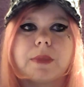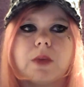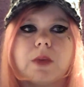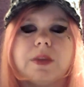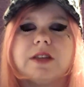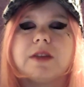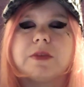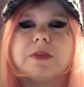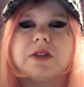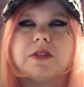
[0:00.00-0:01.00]
With the
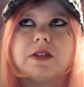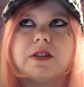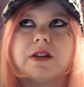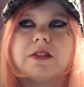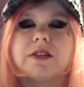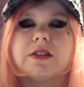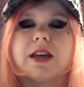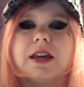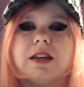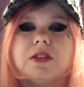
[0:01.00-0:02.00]
exception of his songs
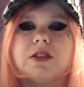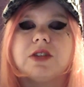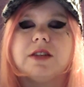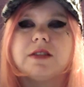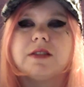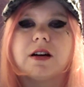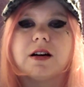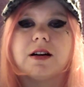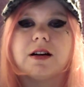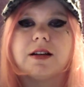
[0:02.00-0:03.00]
like She's
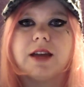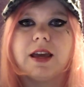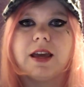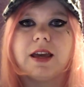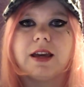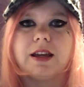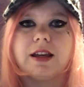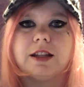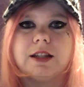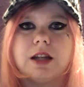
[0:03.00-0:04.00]
Gone and
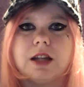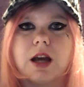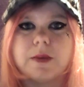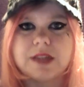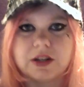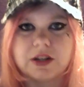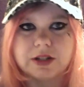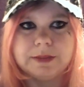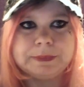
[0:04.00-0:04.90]
Obsession.